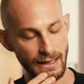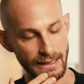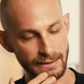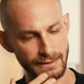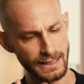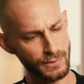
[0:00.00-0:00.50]

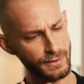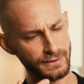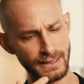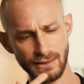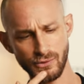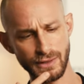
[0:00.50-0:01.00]
And this one
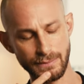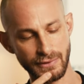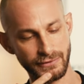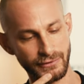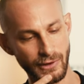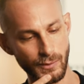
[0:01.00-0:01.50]
didn't really
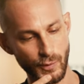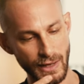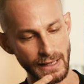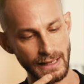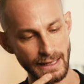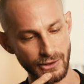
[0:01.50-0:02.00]
perform
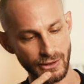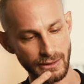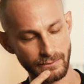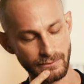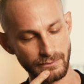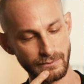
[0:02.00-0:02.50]
well actually.